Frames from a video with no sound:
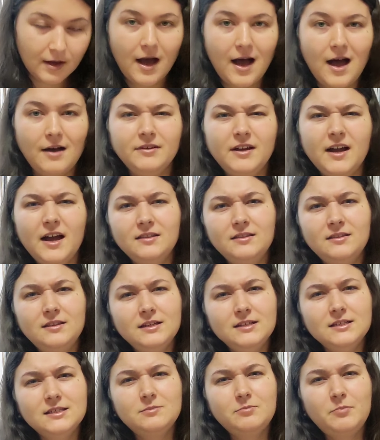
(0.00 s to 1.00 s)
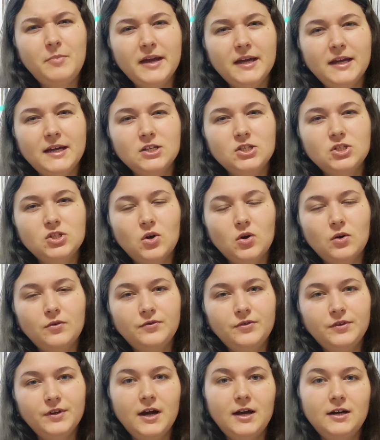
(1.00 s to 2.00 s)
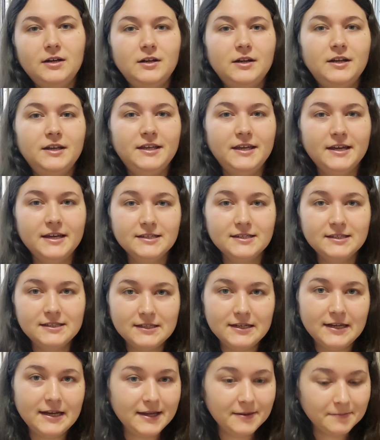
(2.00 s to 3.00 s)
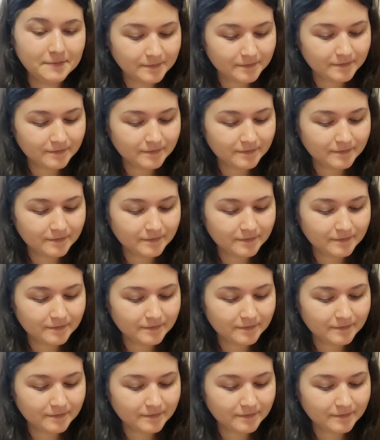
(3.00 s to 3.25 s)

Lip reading: I've got this package of yarn yesterday